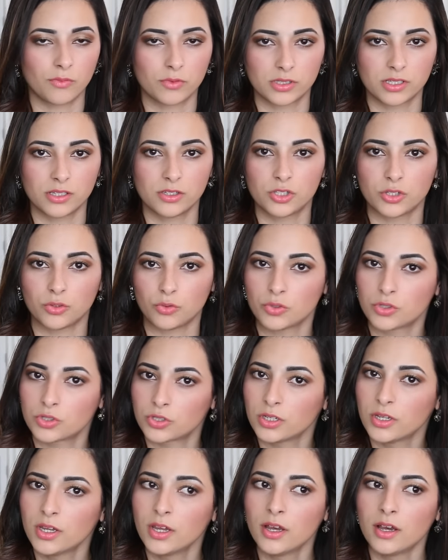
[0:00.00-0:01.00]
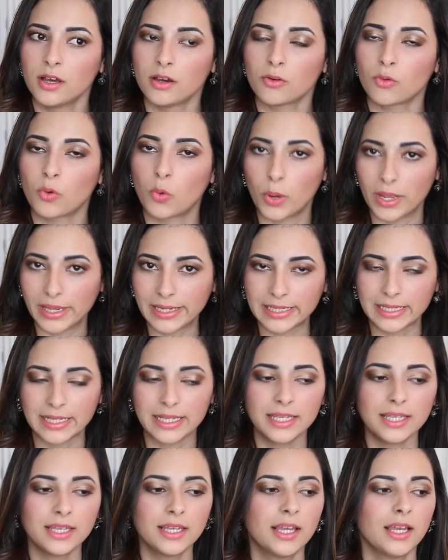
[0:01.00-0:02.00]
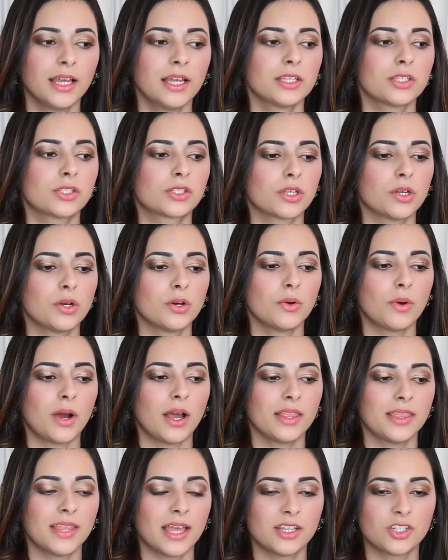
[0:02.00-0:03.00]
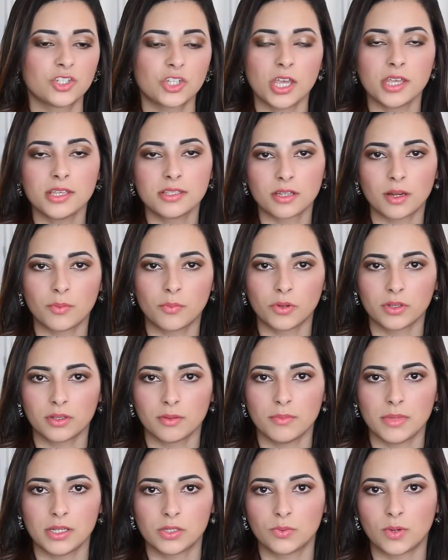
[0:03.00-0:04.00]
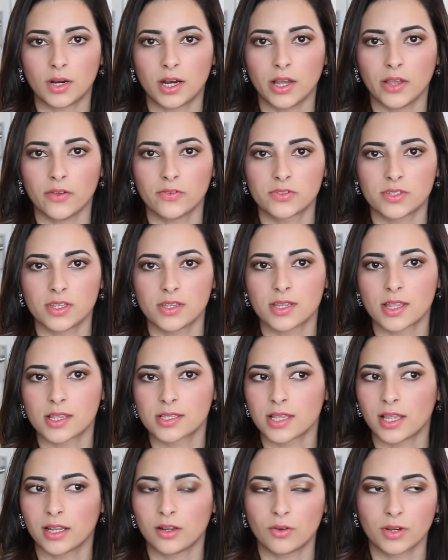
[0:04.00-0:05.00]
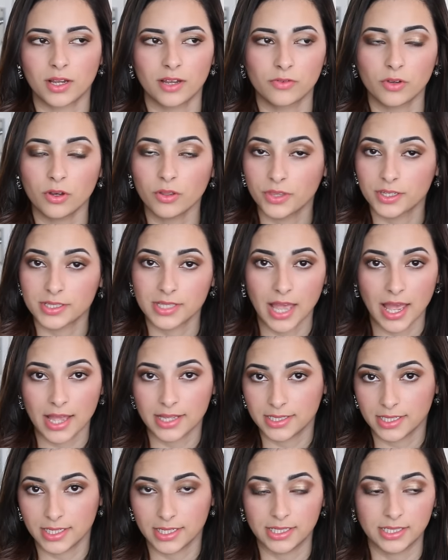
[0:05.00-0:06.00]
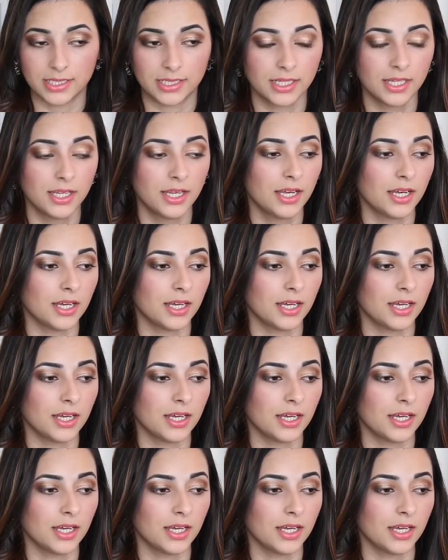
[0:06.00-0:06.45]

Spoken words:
was induced quickly. So I then chased up with the midwives and they said, look, I've got this headache.